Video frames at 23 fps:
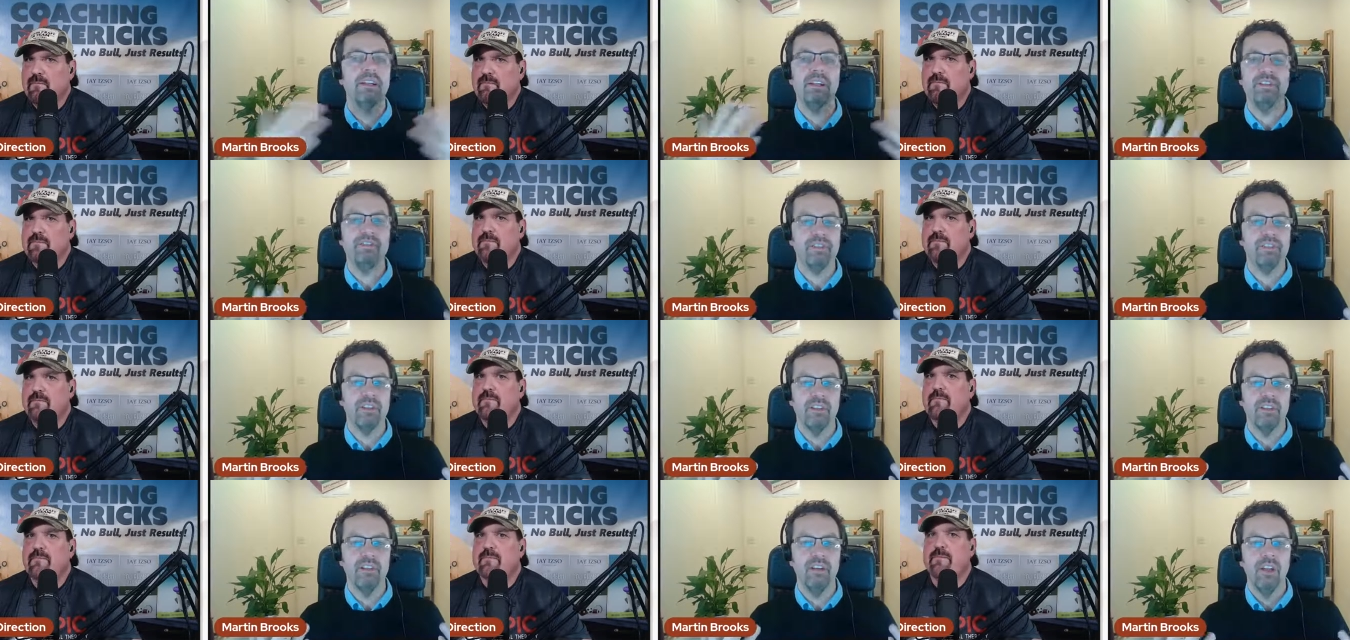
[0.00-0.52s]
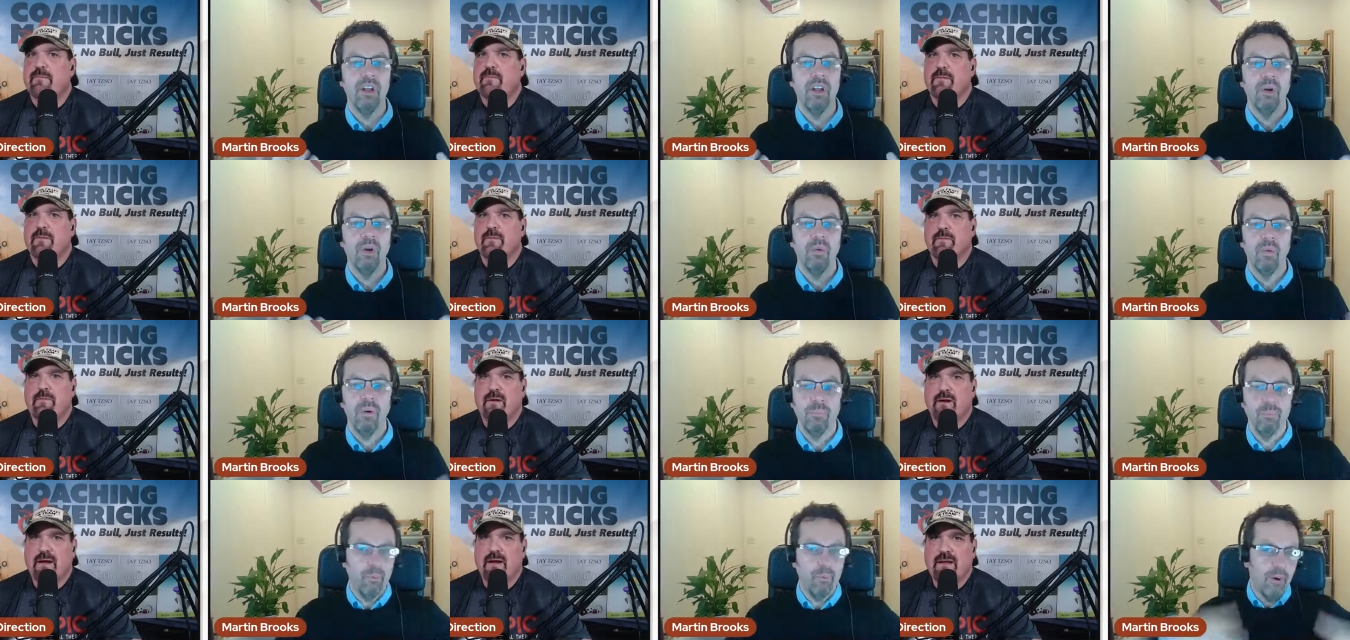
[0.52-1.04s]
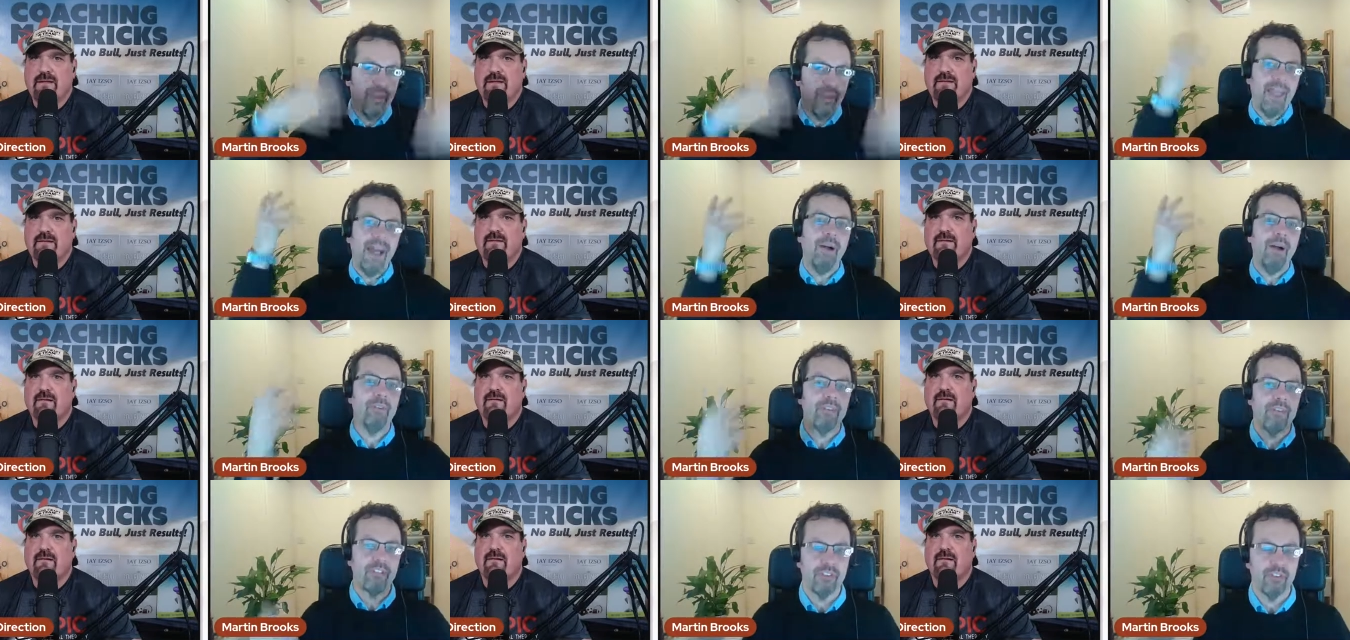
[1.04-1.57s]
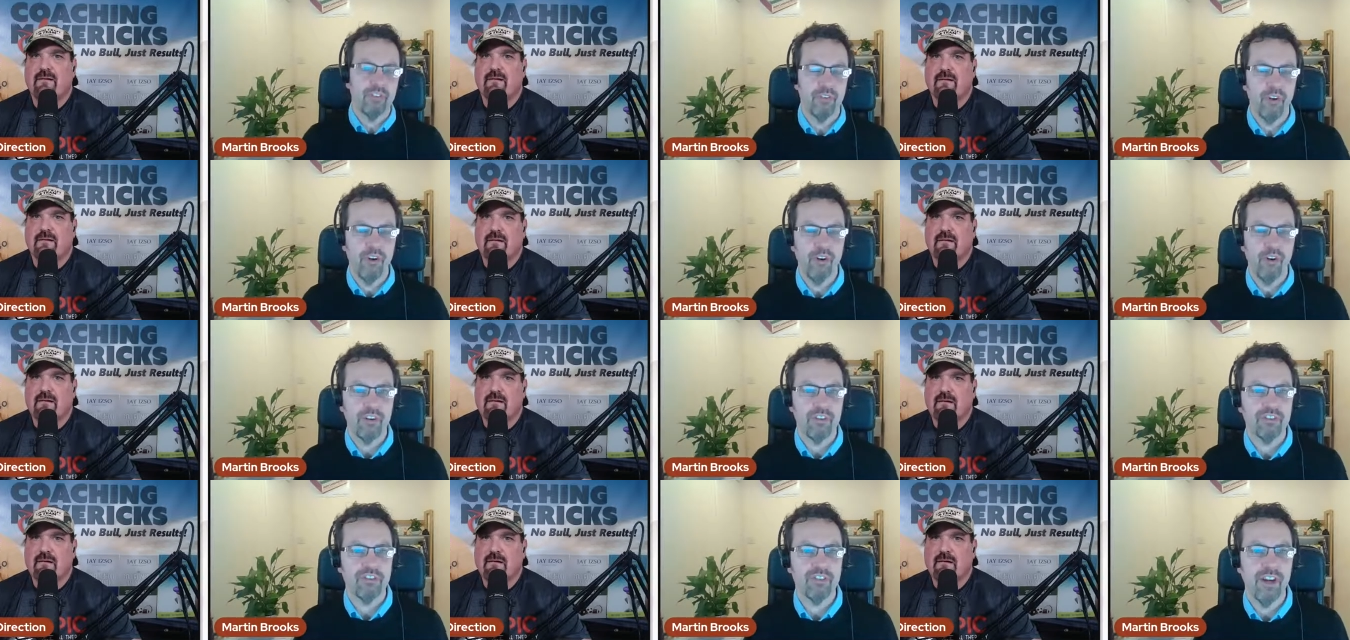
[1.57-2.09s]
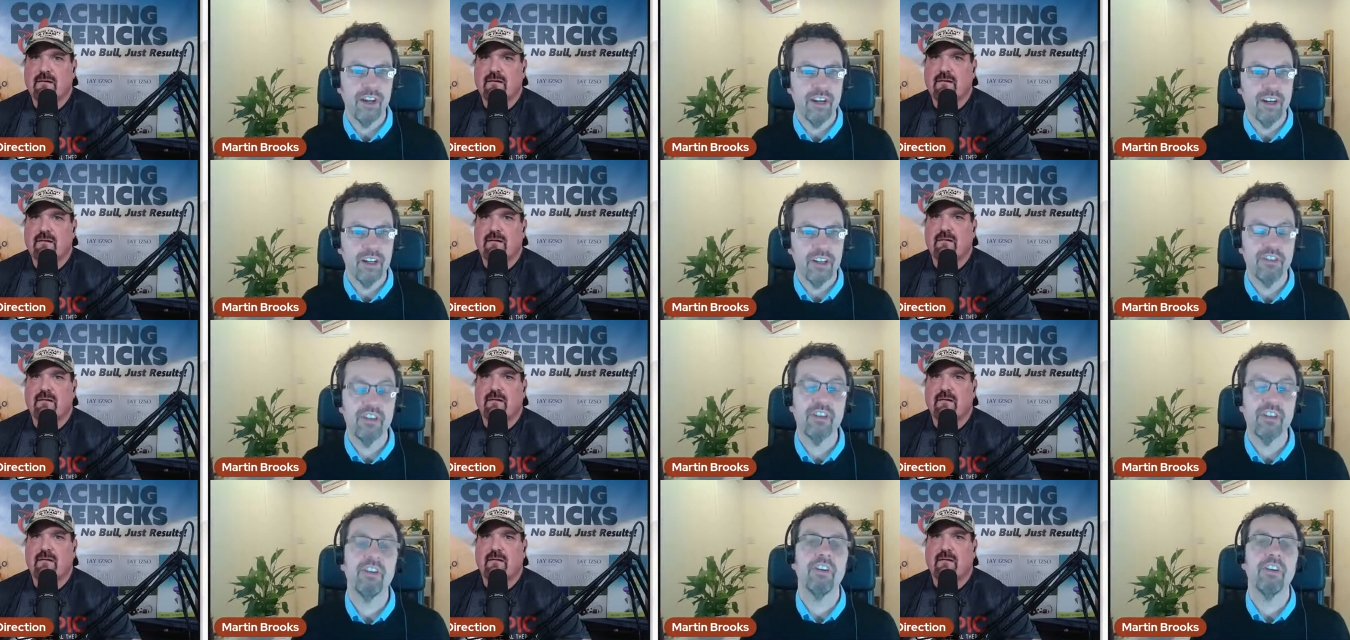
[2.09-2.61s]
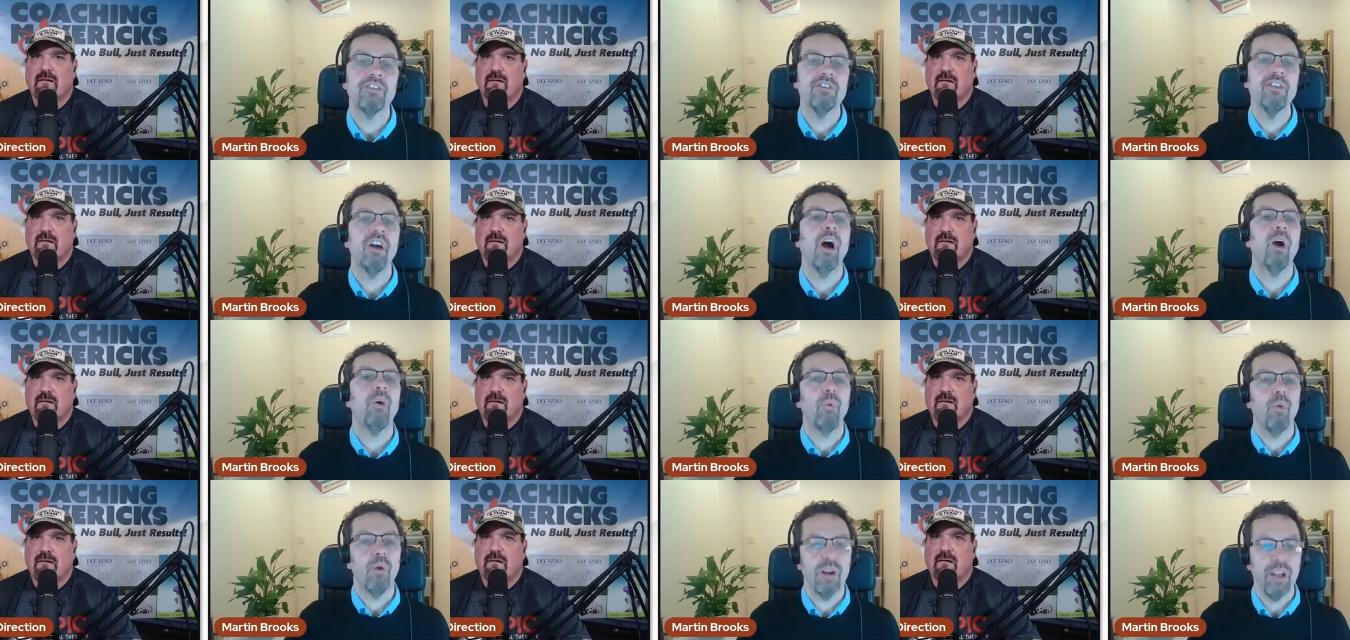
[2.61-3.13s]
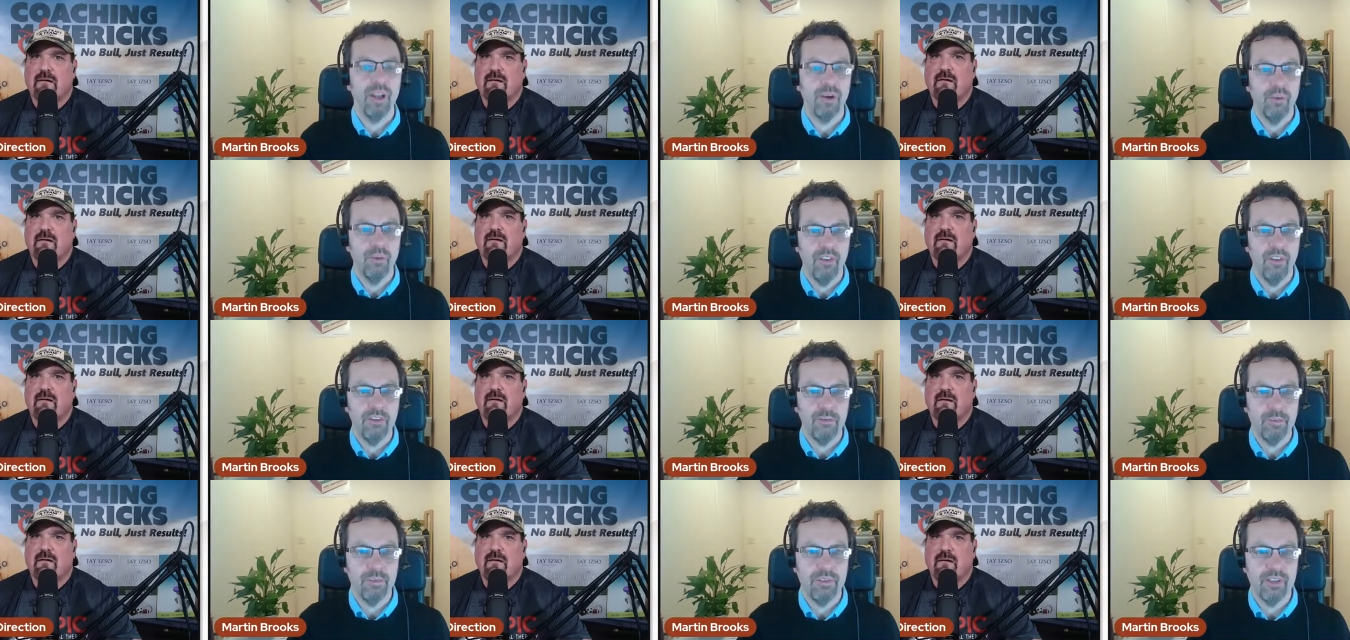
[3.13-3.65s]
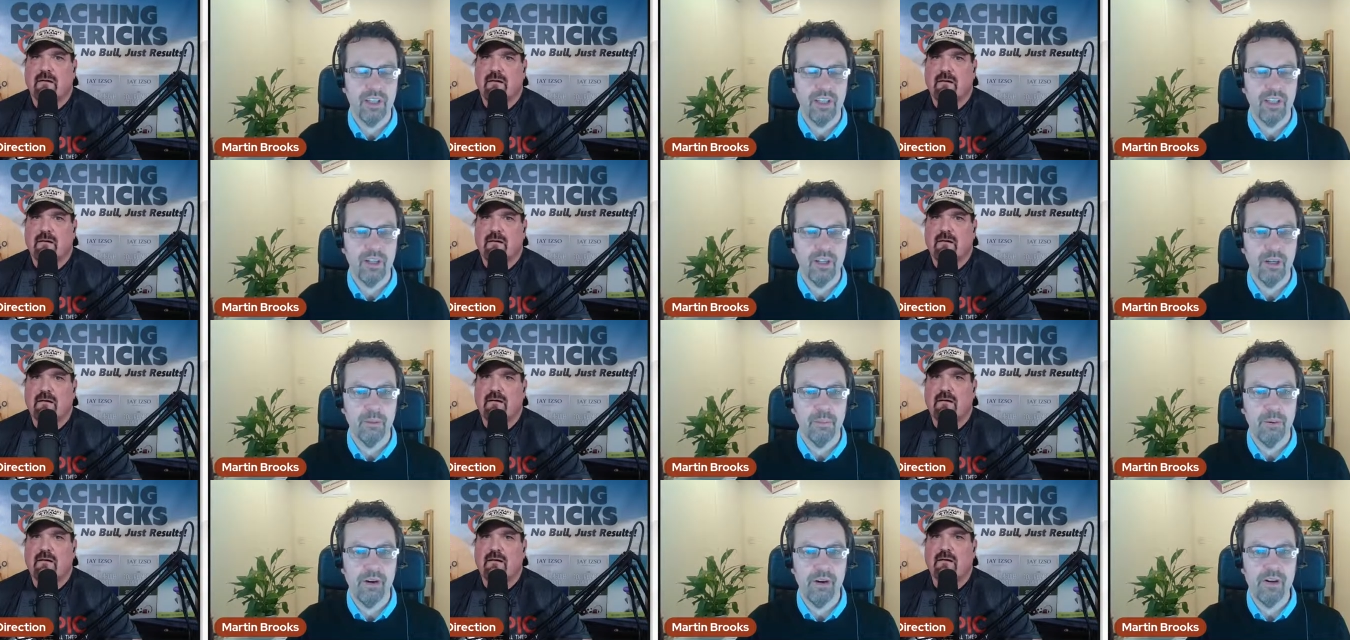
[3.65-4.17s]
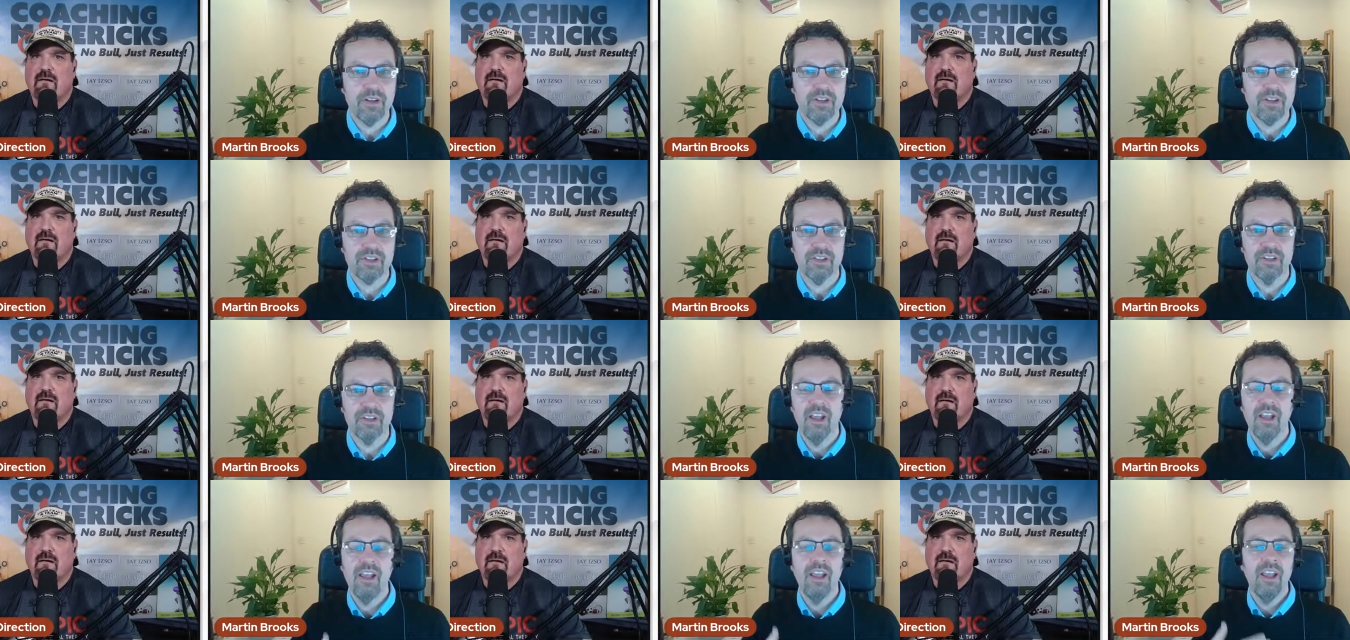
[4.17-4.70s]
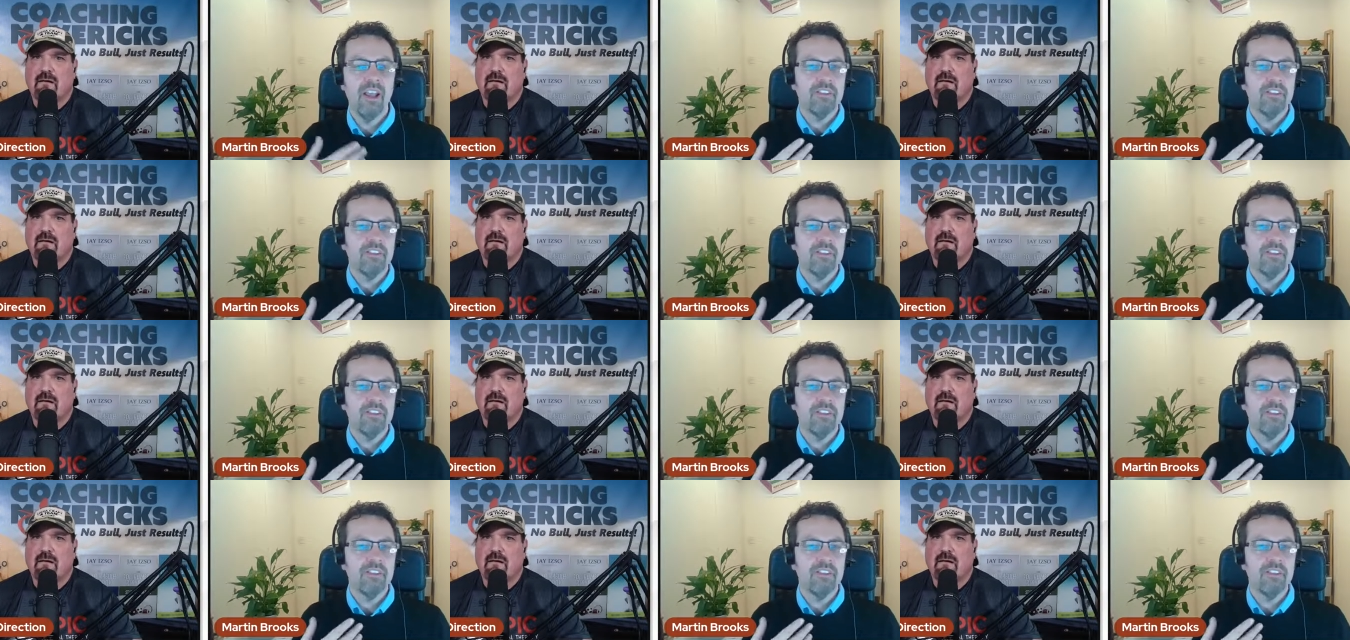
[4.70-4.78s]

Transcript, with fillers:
Speaker 1: different. Well, boy, that was the wrong strategy, or it's not working with this particular person.